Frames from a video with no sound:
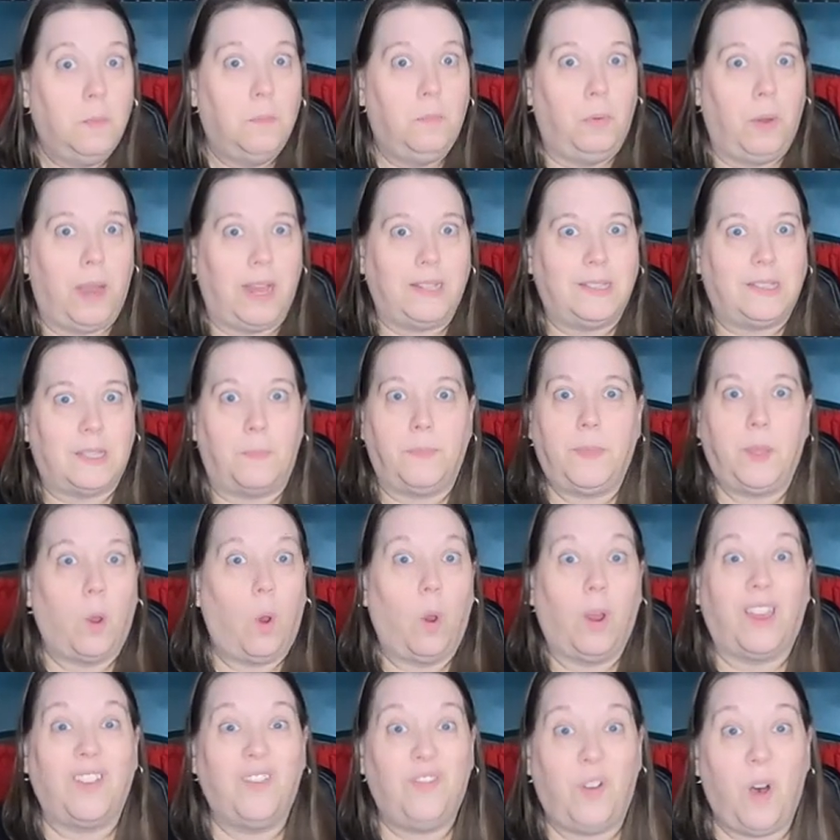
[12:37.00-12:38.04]
break something,
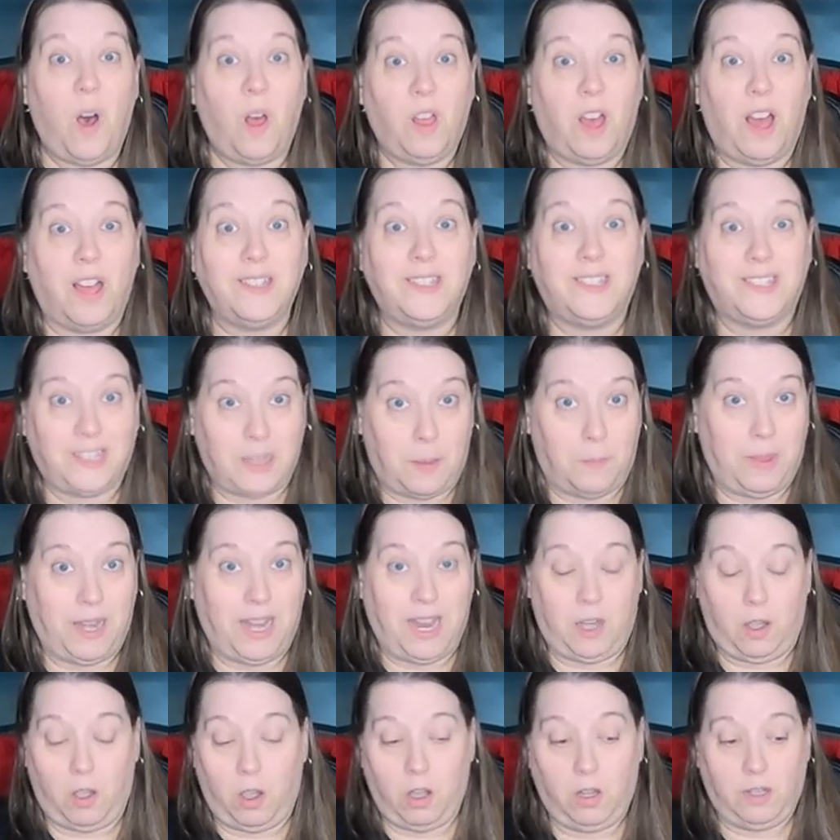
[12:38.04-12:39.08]
or it could fall on
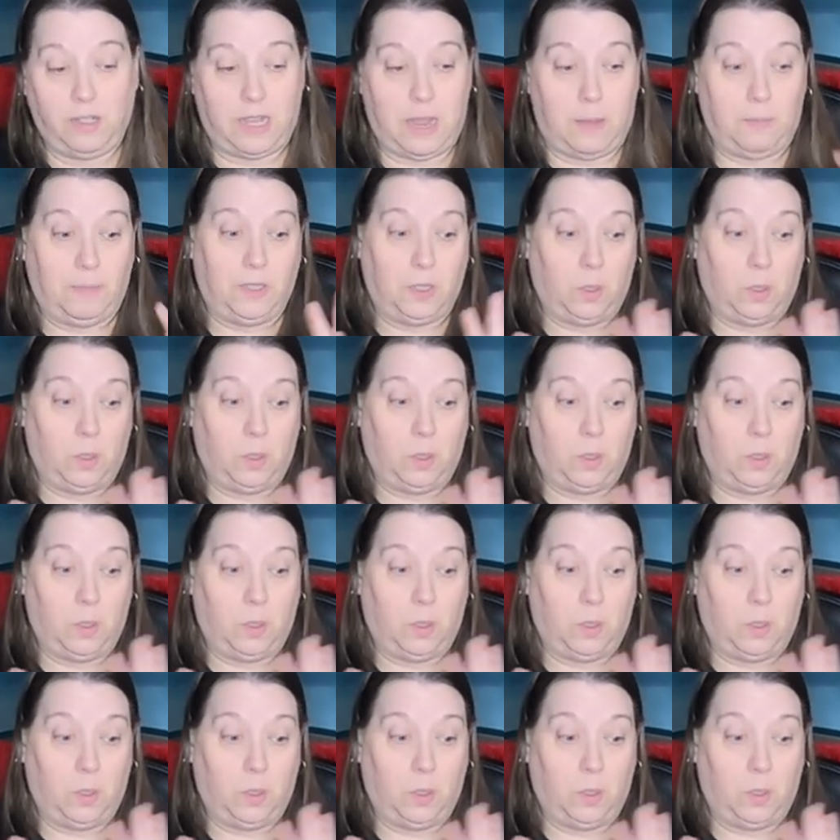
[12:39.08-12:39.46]
somebody and hurt them.